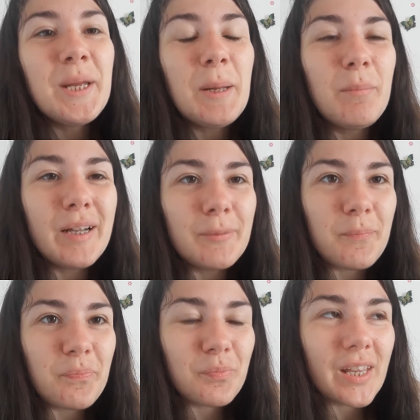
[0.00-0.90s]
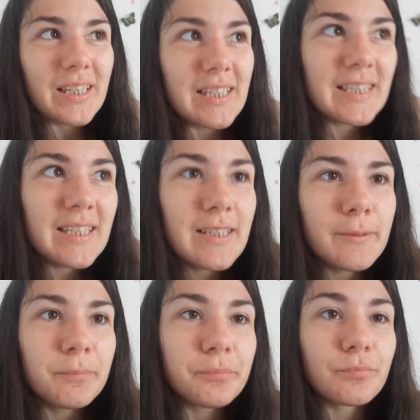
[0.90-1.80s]
but this is
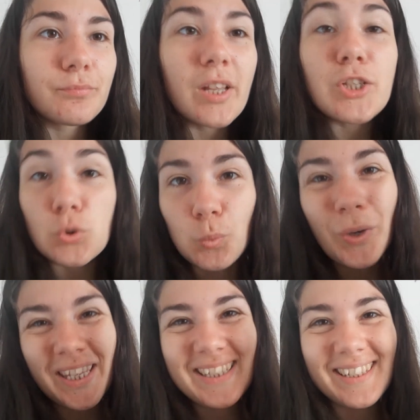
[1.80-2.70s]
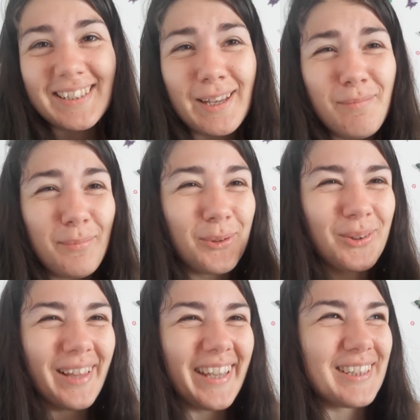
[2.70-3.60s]
a a sweet
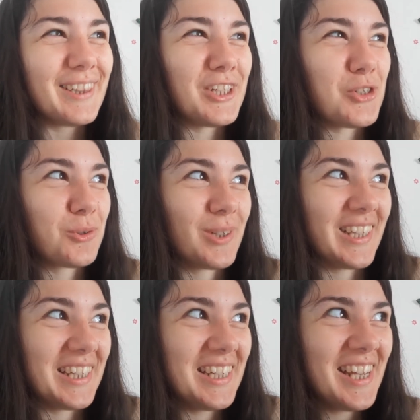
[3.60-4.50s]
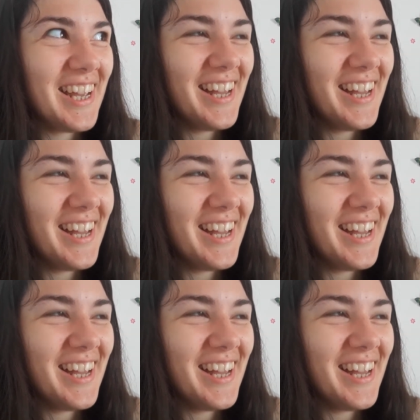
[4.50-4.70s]
example, like literally.